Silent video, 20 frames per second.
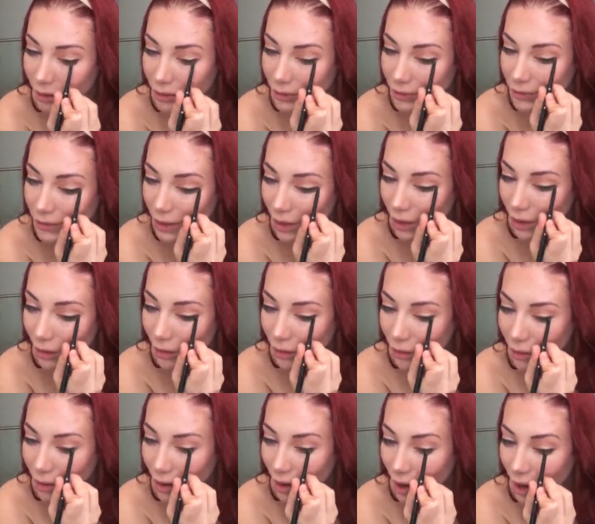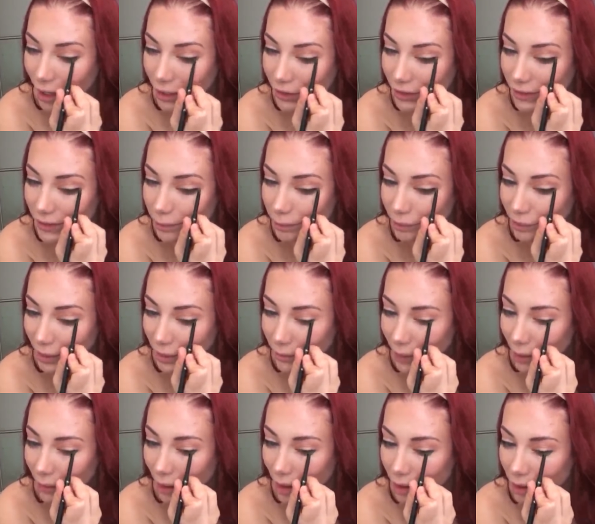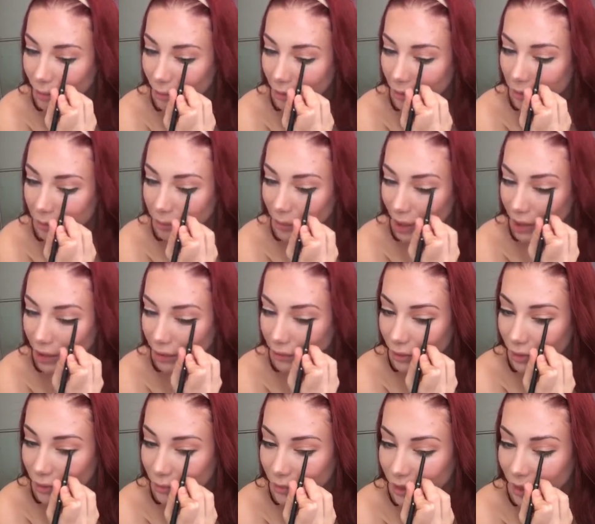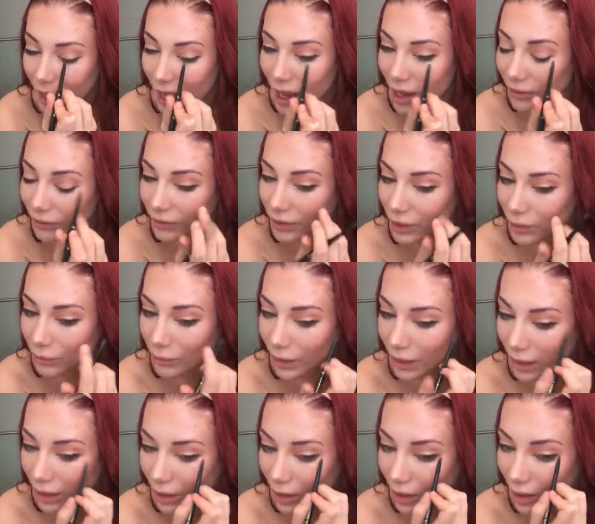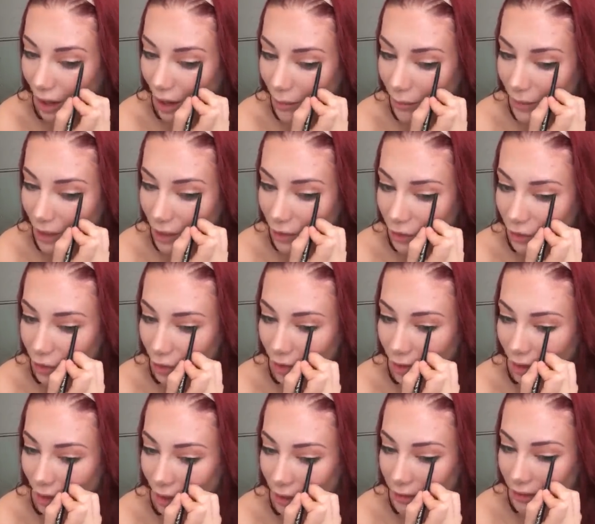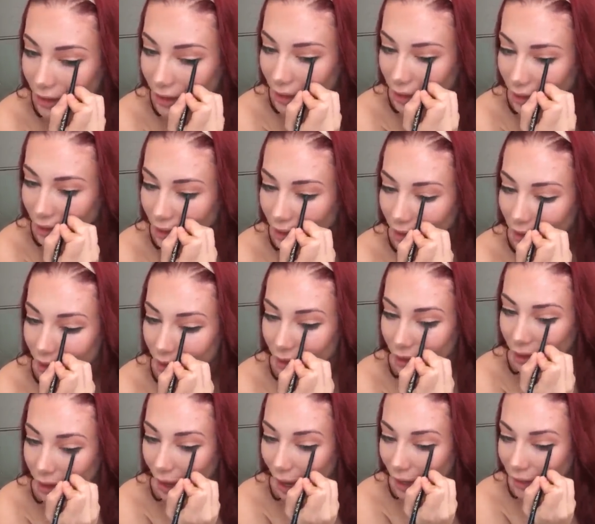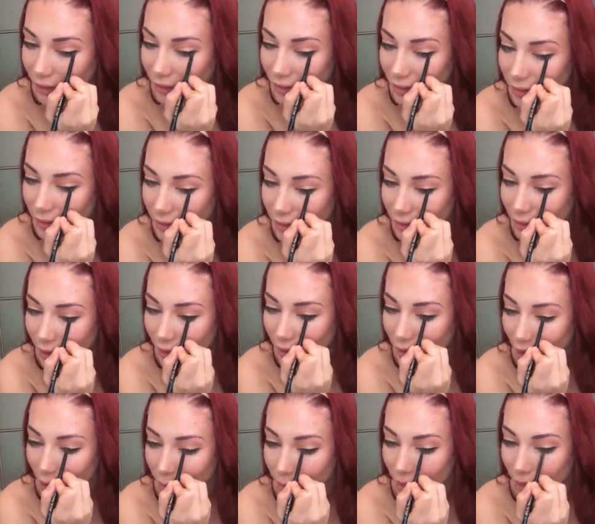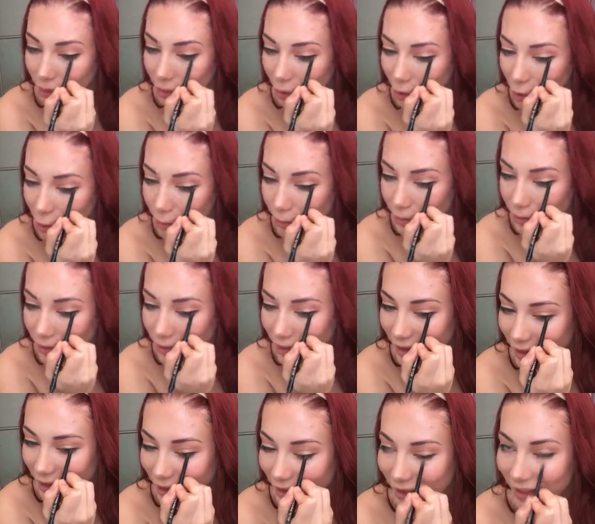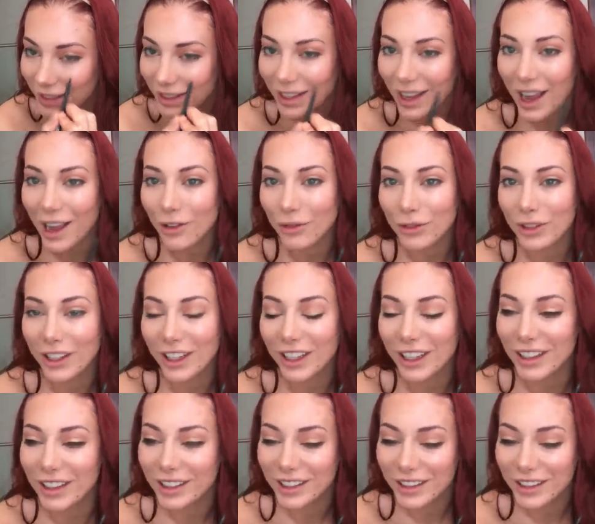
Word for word: so I just bring my water bottle with me everywhere. I make sure that I take at least a couple gulps every